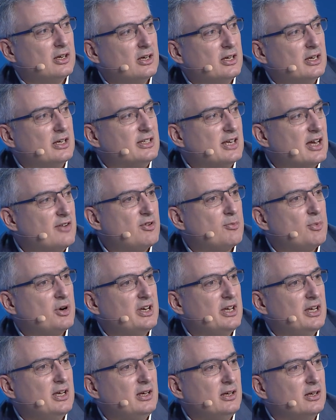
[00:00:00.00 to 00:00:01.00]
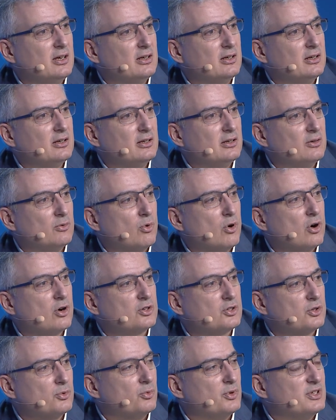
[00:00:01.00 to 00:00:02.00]
is everybody
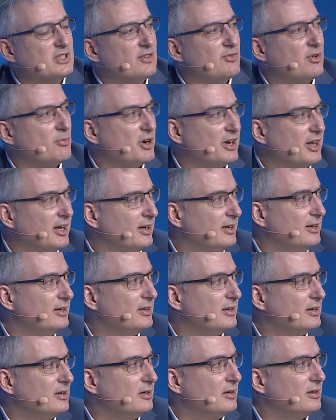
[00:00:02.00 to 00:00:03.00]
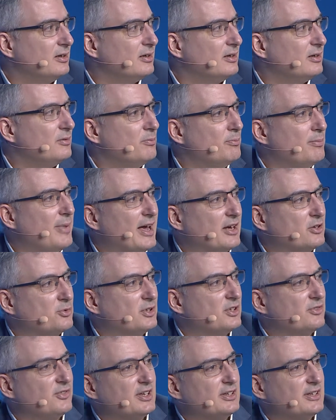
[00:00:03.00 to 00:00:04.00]
works with everybody. Banks
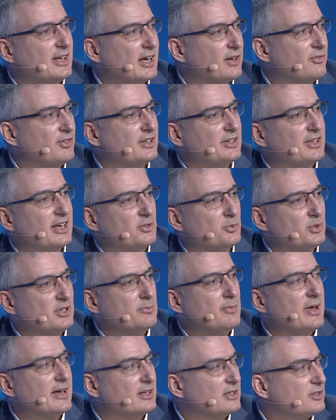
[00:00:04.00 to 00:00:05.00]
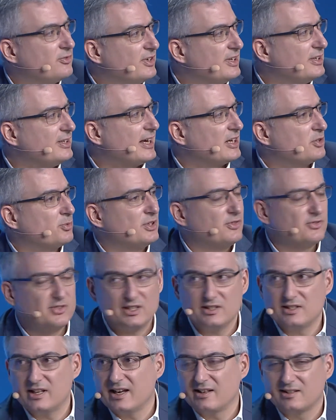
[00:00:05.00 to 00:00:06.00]
with fintech, fintech with banks, fintechs with
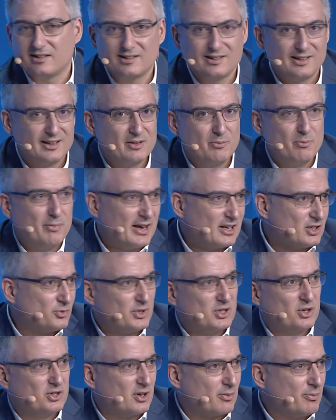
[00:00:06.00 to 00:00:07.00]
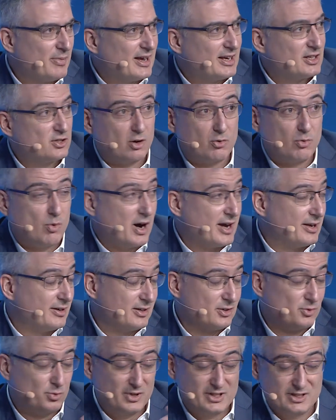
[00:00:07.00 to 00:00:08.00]
fintechs, banks with other banks, or why
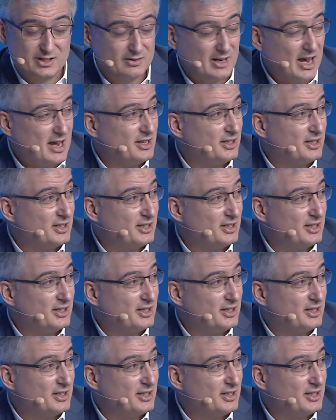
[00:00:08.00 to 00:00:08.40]
not with any